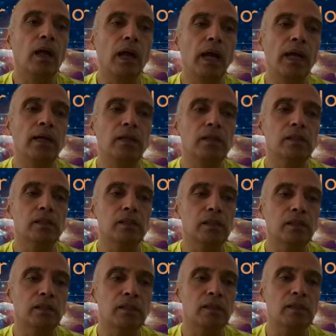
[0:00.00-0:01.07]

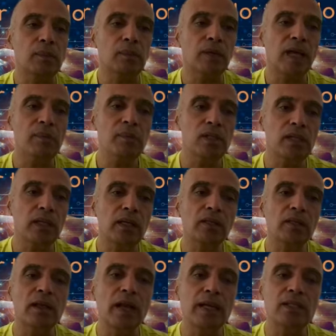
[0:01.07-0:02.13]
And sometimes
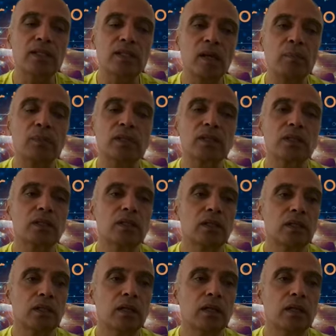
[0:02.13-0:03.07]
taking the right steps